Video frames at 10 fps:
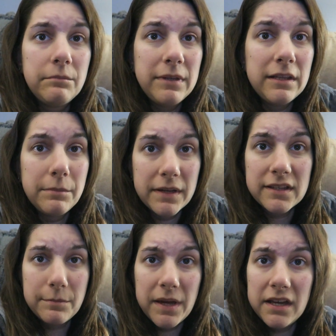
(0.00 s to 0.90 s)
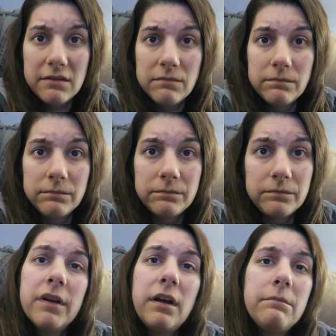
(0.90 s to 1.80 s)
be the best bet.
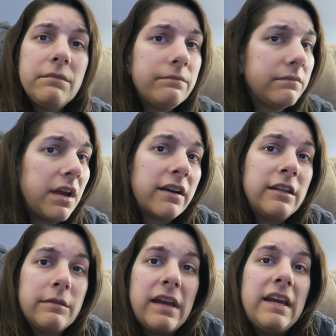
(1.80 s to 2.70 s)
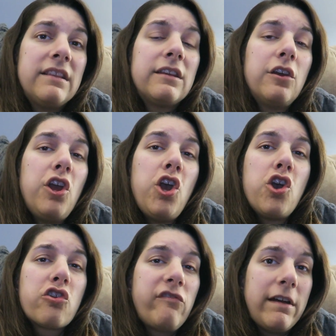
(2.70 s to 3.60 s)
But I'm not going to get into
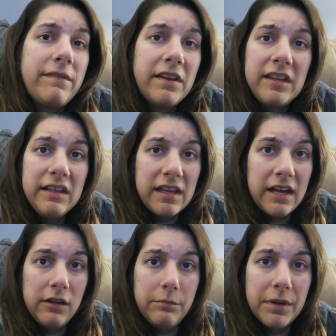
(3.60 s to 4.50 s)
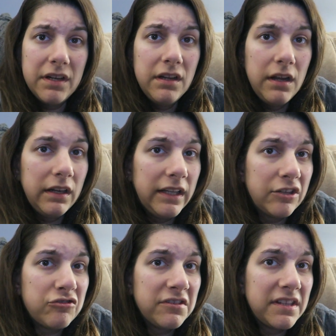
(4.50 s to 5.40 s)
graphic detail, but
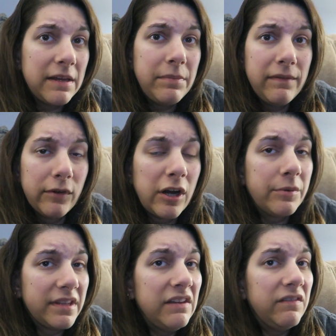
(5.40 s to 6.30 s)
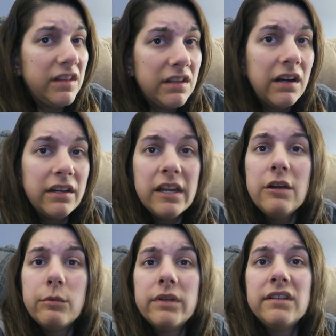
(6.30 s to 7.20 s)
let's just say before I was even done,
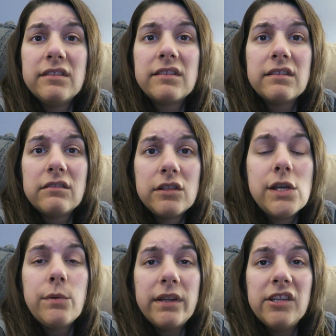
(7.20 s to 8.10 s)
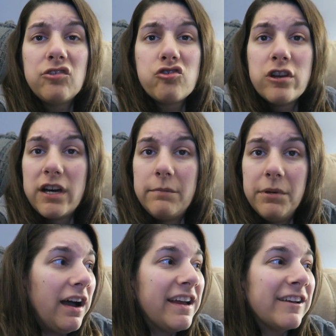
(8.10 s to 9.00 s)
it was doing its job.
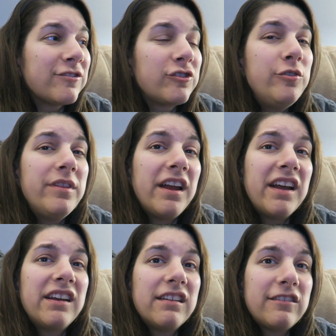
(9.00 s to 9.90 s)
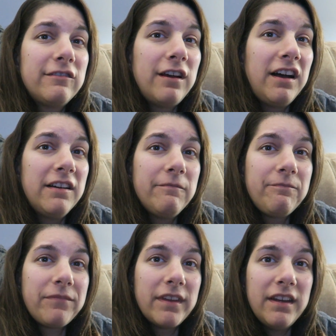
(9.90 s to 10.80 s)
I asked you that, I guess not.
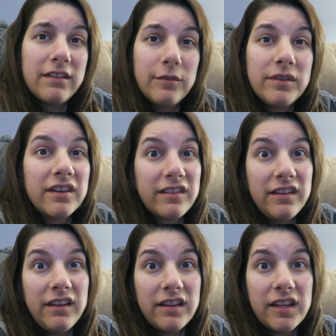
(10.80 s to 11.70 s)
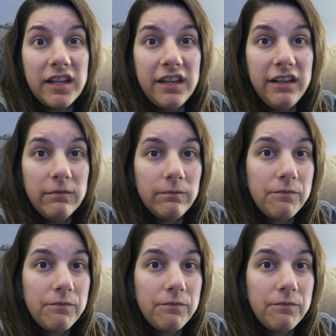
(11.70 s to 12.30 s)
Yeah, so Dixon needs to eat.